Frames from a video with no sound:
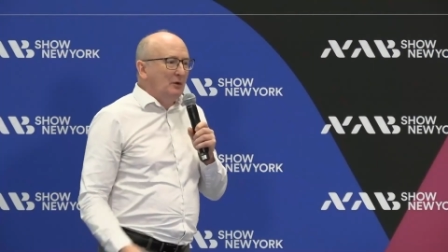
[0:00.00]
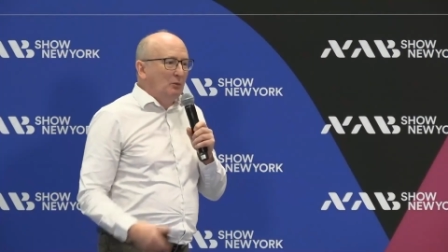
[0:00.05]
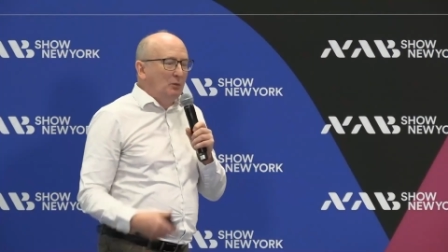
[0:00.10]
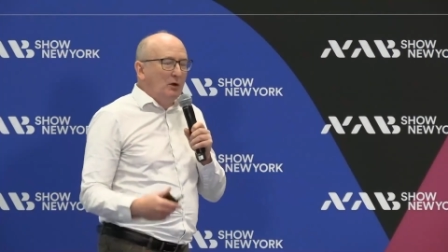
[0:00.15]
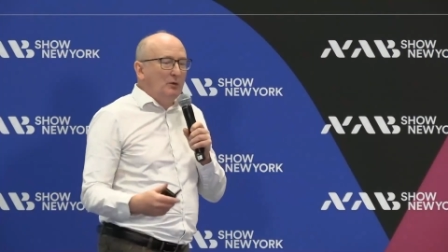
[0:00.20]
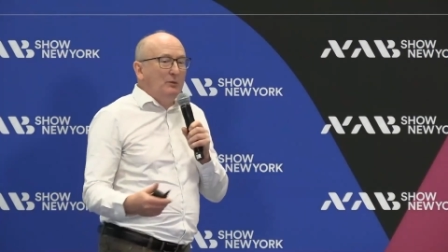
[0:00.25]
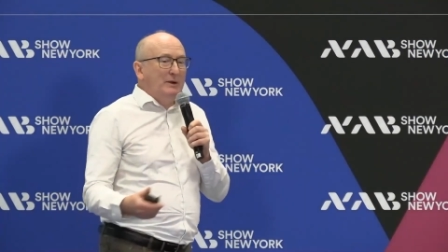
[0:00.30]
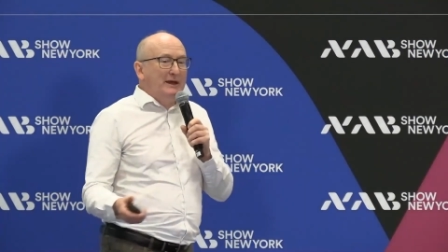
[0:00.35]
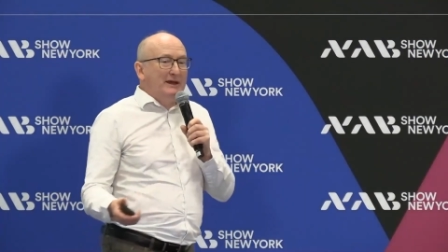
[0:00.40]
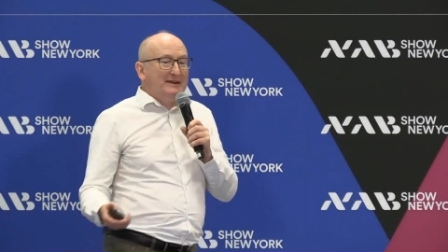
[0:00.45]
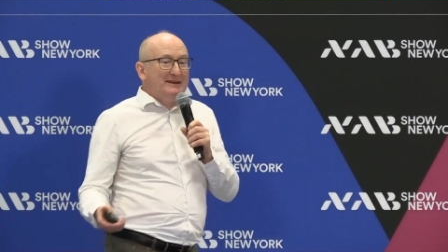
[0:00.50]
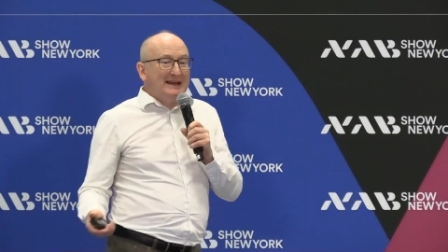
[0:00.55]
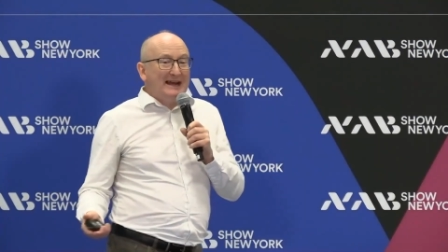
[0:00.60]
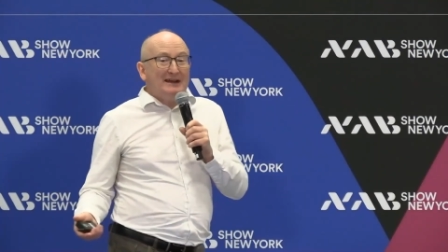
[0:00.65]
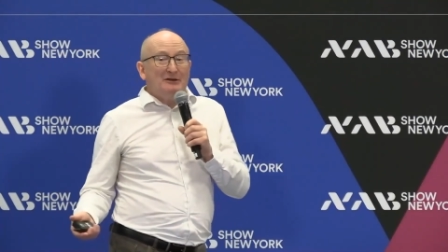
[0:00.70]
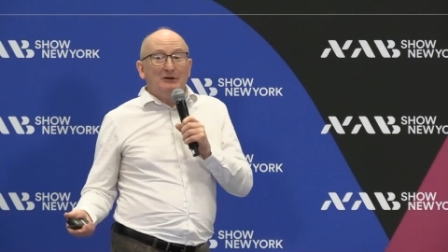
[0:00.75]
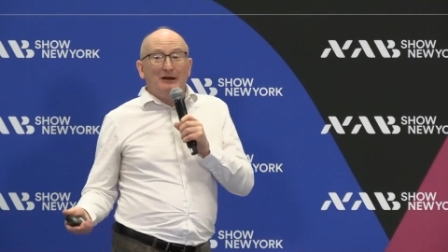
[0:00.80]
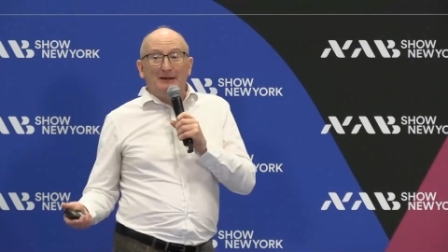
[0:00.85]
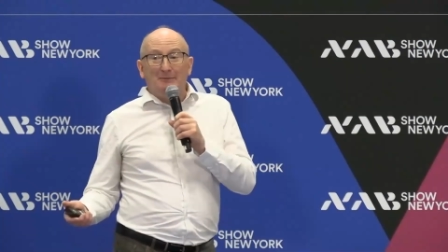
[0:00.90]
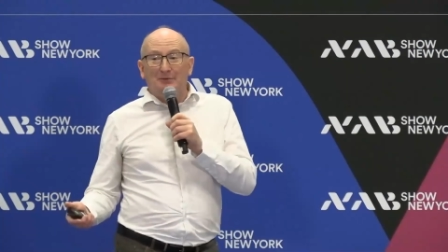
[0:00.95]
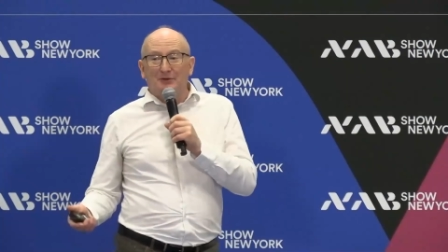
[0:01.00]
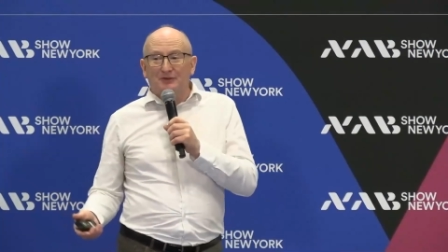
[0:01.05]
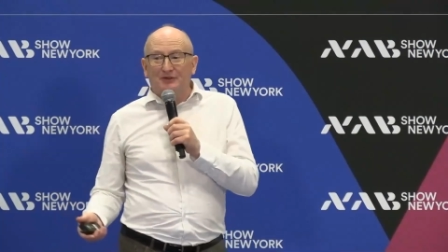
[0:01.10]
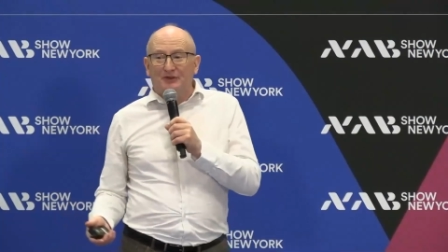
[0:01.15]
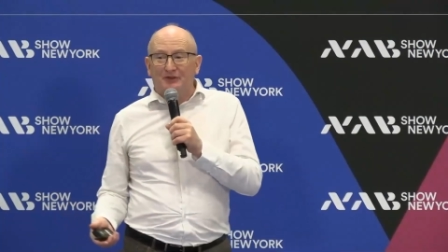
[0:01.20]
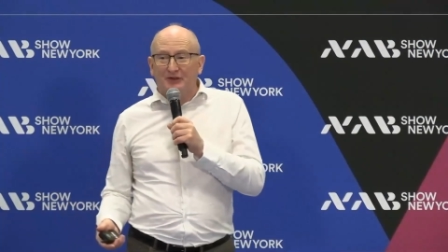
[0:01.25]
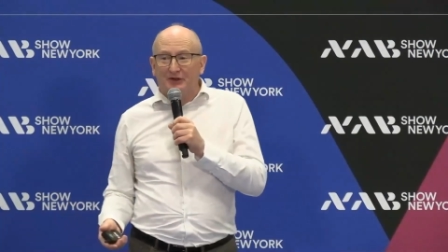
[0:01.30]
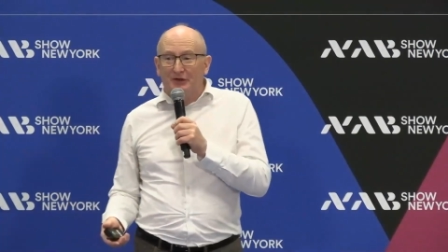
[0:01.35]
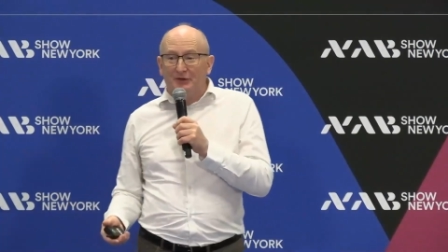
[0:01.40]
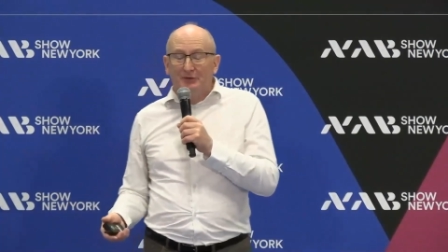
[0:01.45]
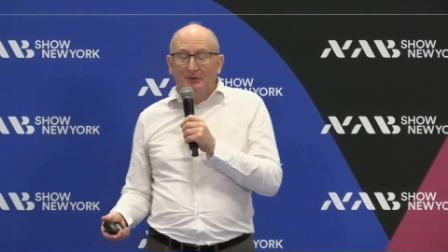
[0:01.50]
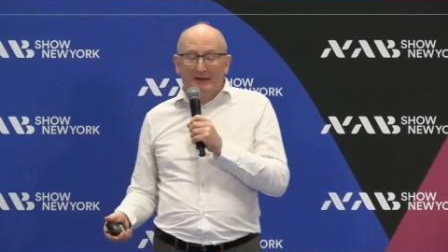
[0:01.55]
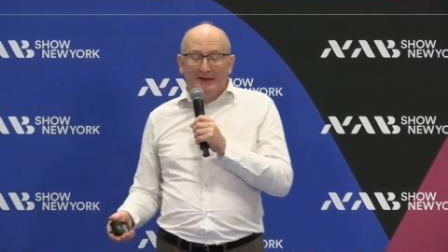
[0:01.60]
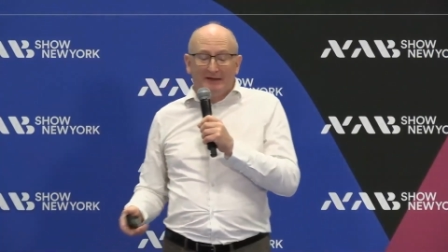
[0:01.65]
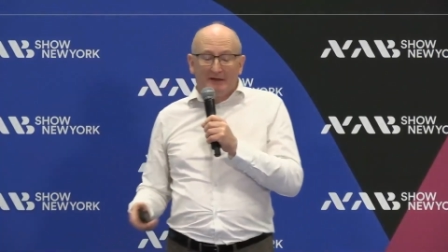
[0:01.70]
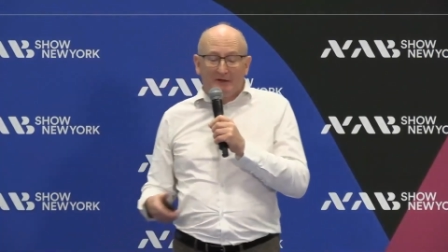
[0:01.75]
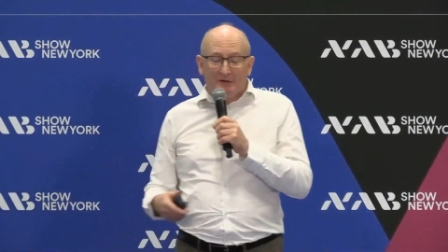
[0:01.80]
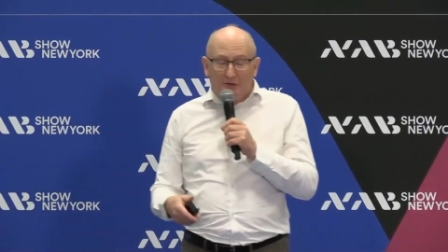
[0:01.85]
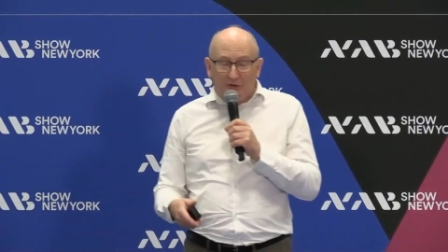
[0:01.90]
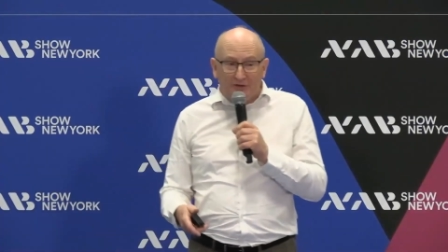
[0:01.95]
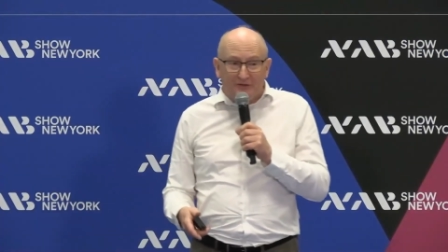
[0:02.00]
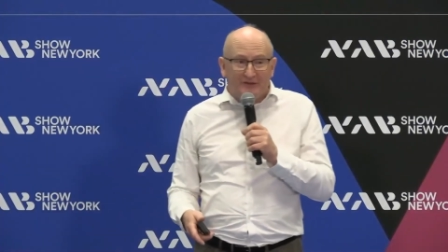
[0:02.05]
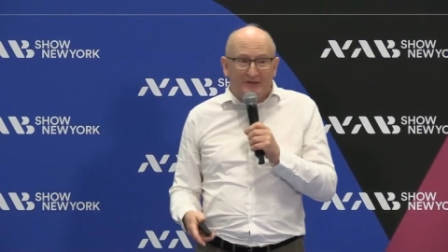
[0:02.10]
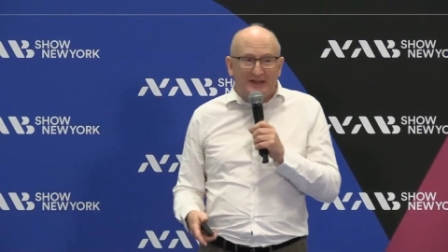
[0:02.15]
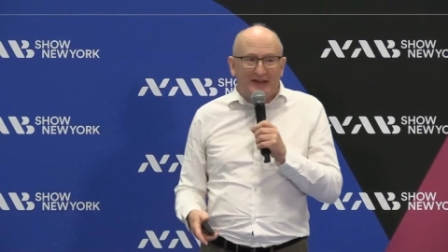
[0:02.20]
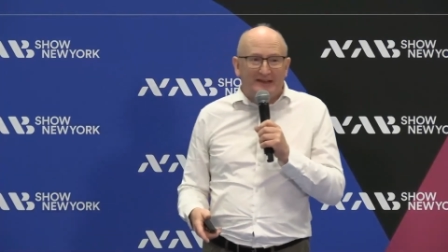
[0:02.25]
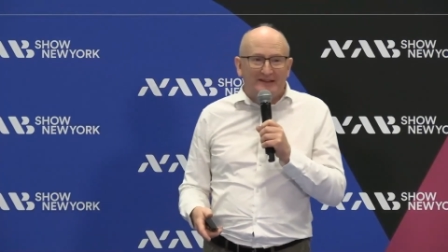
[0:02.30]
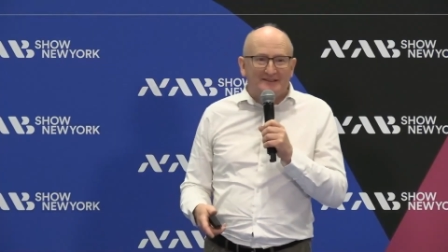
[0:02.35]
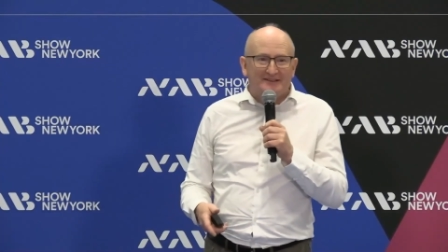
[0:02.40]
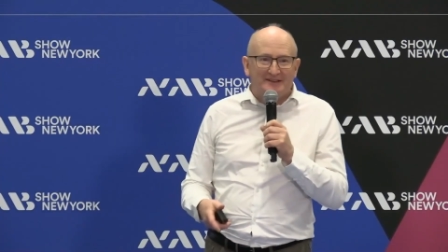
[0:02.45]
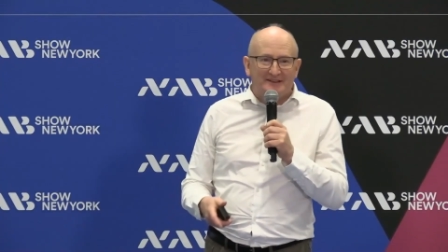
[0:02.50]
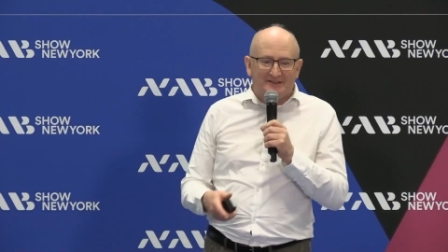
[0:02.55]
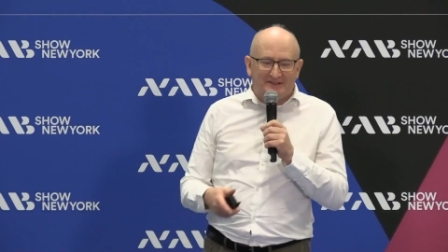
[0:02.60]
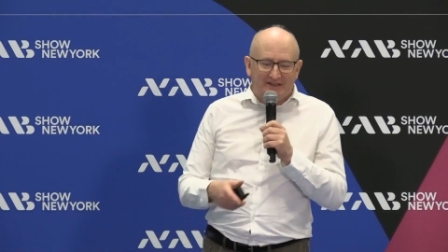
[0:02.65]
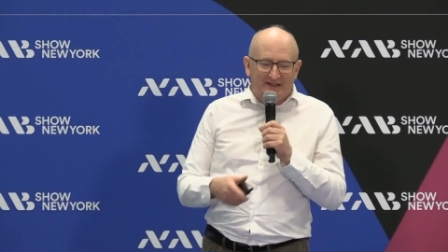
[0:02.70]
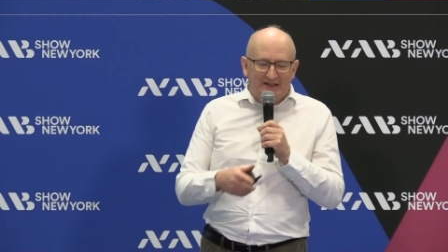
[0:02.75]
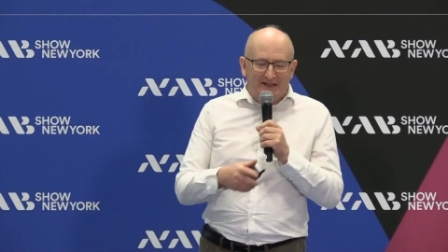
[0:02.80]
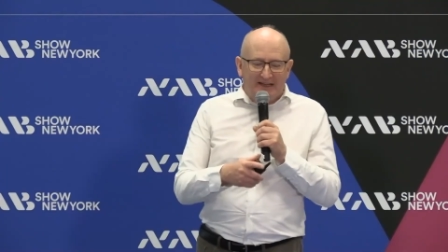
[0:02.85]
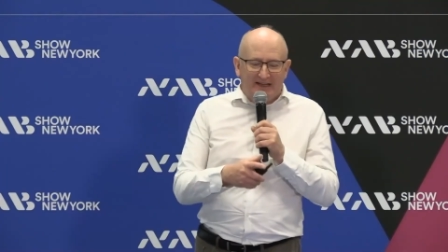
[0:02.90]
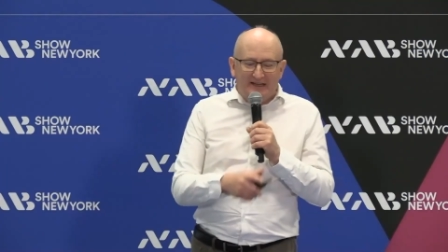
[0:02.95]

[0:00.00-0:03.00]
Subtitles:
What we are now able to do in a lot of cases